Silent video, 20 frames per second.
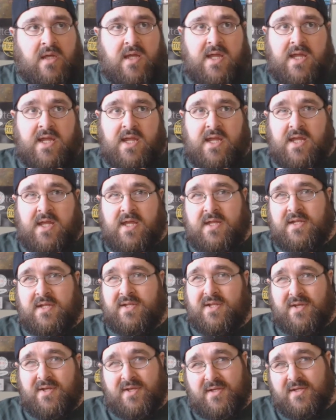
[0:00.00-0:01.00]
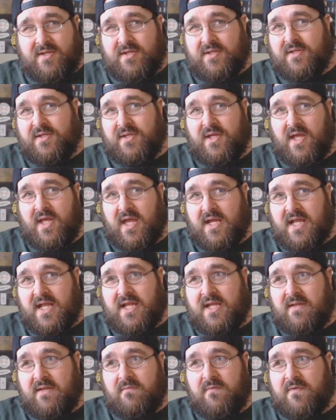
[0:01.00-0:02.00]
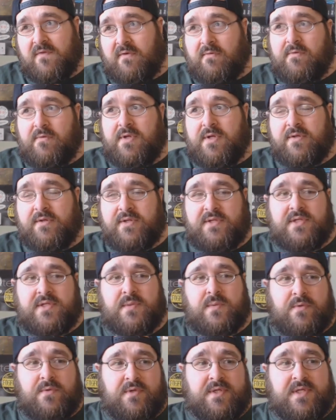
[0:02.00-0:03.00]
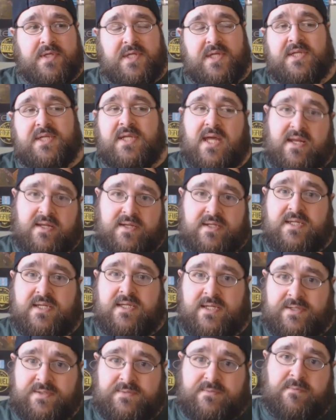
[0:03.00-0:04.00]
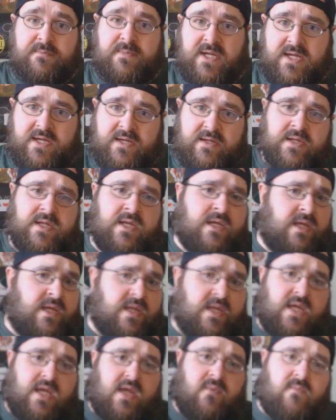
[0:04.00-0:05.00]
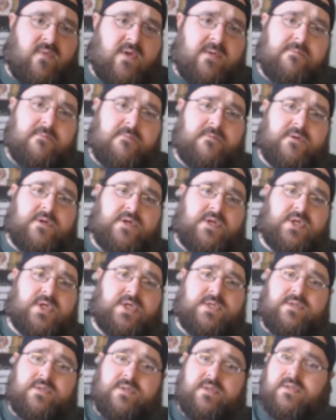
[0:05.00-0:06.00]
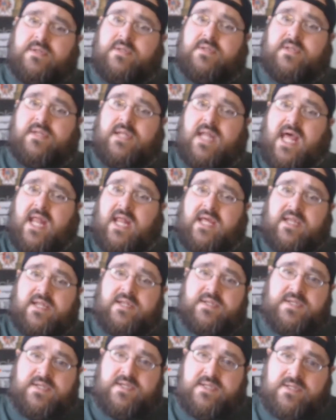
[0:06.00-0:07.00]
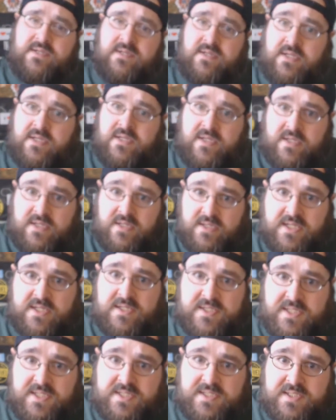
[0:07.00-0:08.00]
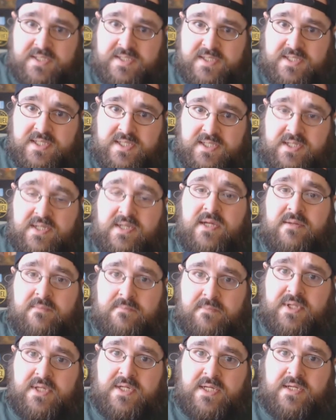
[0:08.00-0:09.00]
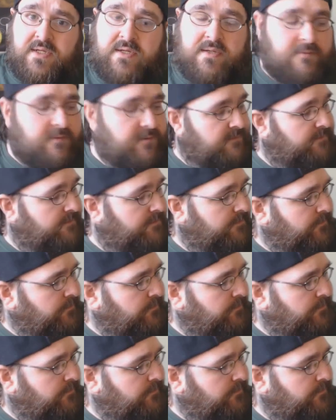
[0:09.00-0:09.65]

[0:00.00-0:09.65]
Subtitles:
And I got to give you the throw hit on this one, a 6 out of 10. That's my mild. And vapor production, 9 out of 10. Consistency, and plenty of it.